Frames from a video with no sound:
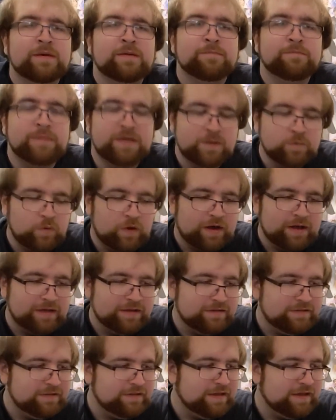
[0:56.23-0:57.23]

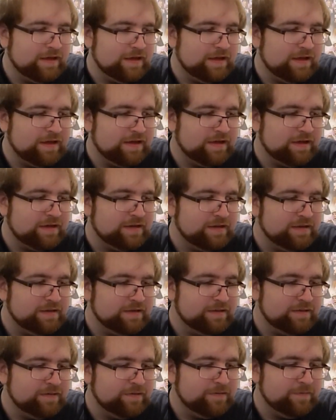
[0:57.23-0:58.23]
Meanwhile, uh,
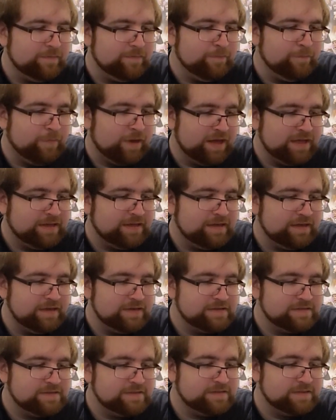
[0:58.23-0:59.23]
Mike
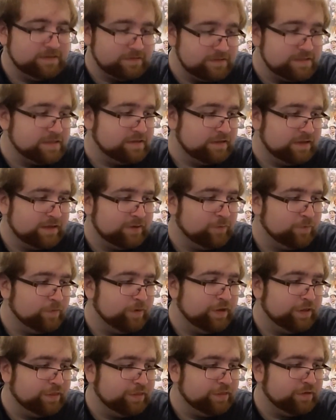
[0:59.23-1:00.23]
is still dealing
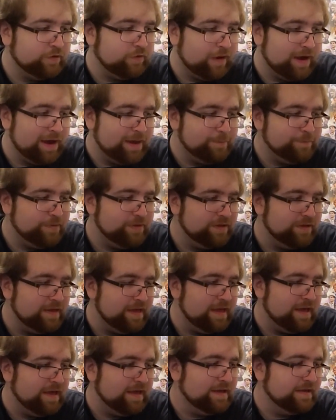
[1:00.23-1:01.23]
with crap
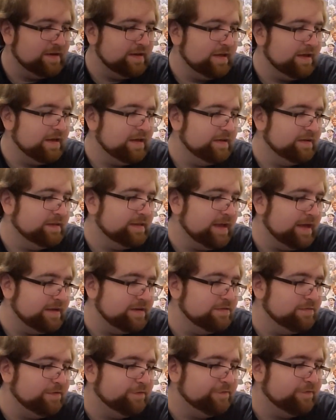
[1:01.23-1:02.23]
and uh, got
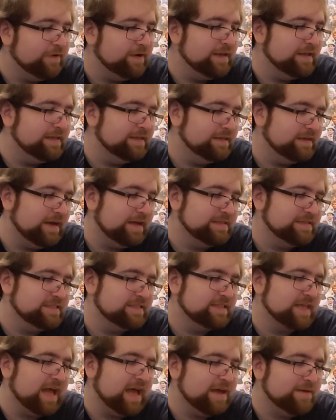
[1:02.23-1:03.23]
into a fight, got
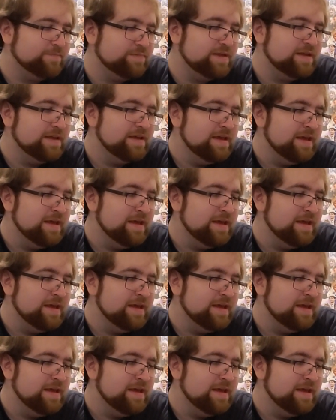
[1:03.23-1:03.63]
stabbed,